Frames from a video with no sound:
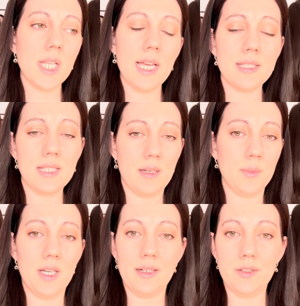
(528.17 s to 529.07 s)
I said, I'm
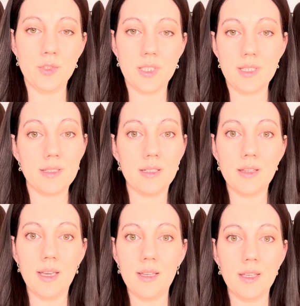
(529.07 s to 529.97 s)
not interested,
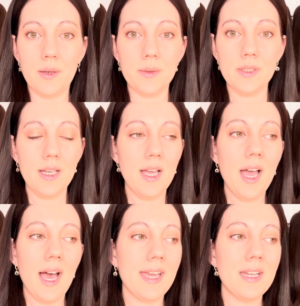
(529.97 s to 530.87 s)
thank you.
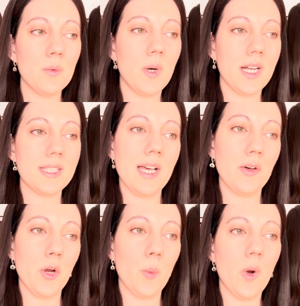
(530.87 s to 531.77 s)
I didn't want to tell
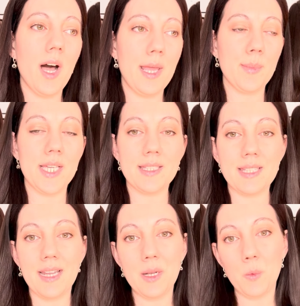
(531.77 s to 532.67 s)
her why, because
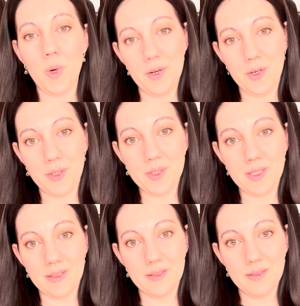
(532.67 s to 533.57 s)
I didn't want her
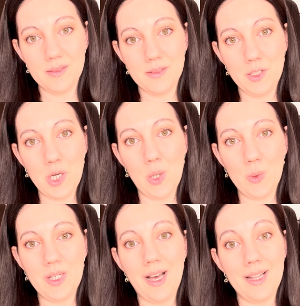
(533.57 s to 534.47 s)
to know
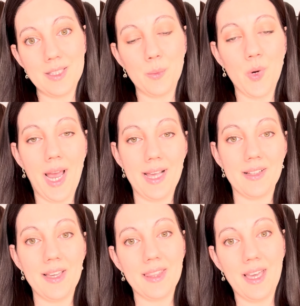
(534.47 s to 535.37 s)
not to brag
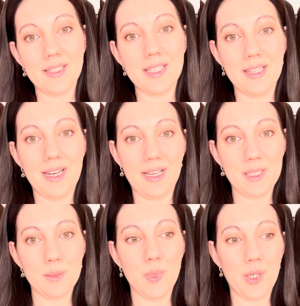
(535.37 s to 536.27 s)
like that to the
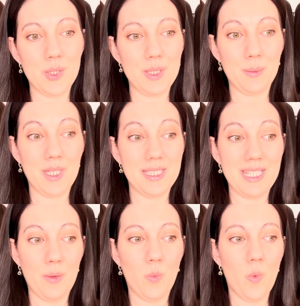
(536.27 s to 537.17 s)
next person, because
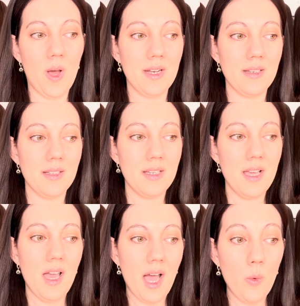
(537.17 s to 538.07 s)
I want
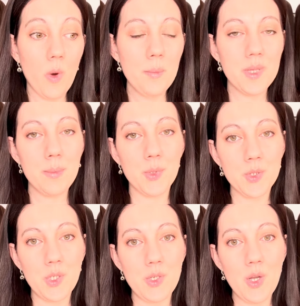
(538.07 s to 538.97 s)
people
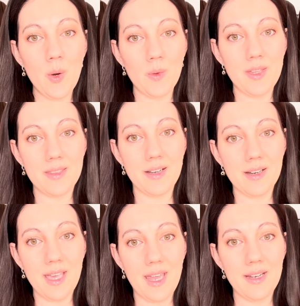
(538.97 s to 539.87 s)
to know that
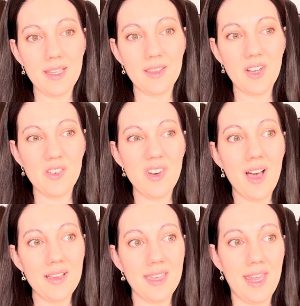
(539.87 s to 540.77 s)
they're
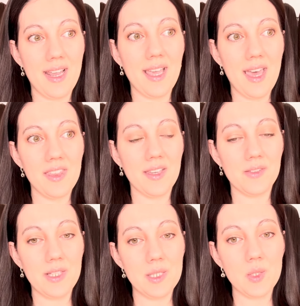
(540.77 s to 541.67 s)
not getting
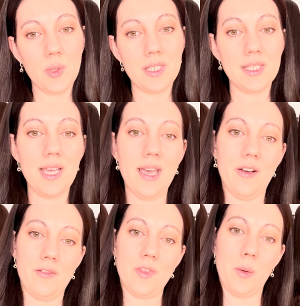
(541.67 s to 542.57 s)
ethically sourced
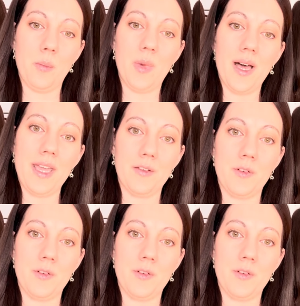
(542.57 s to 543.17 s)
hair if they're buying